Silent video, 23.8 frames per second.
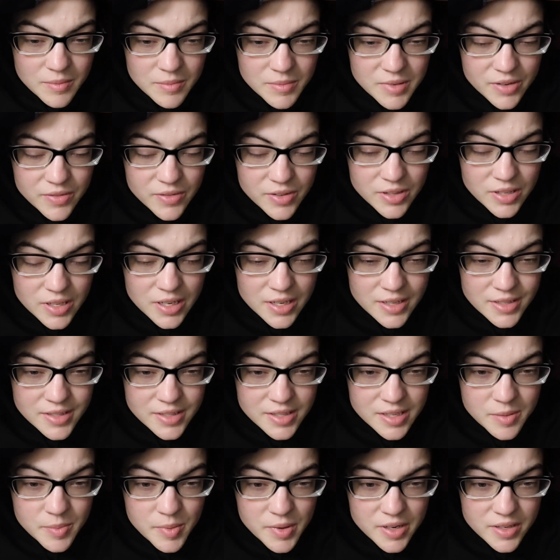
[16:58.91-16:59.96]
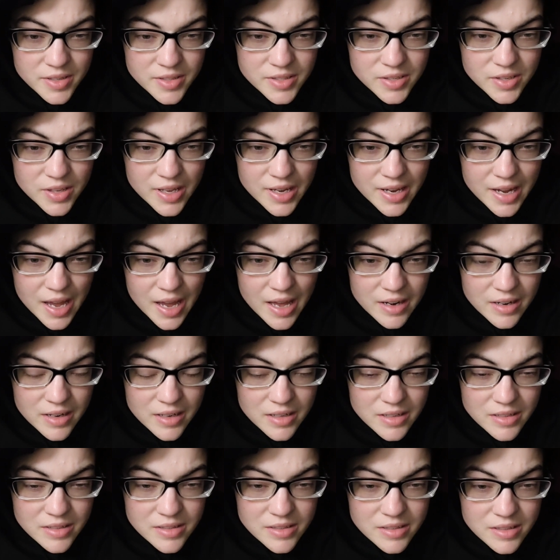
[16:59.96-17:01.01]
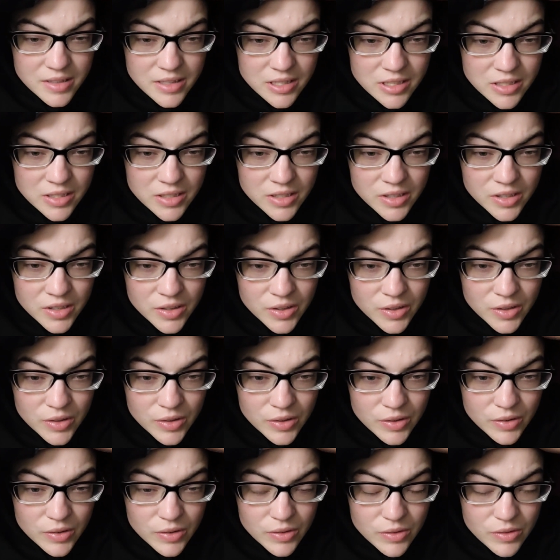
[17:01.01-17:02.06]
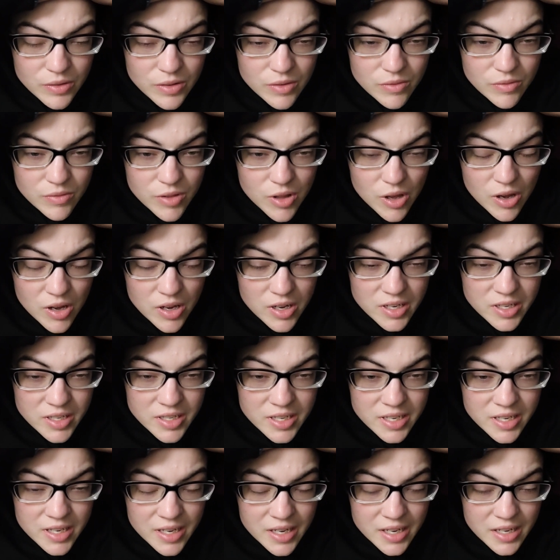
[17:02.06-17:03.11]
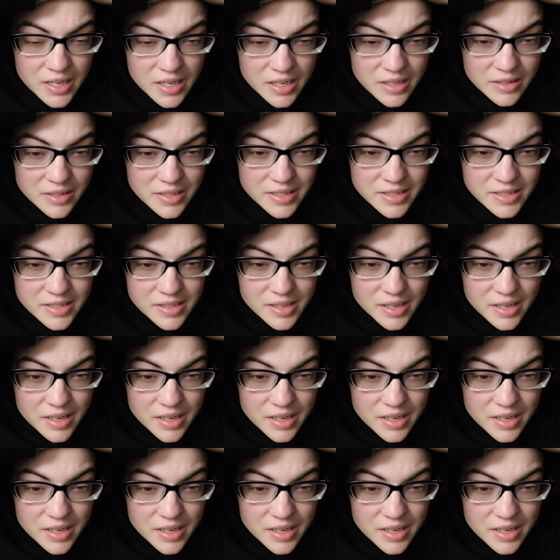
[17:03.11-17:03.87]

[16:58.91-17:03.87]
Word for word: I'm definitely not sleeping until I edit the vlog and at least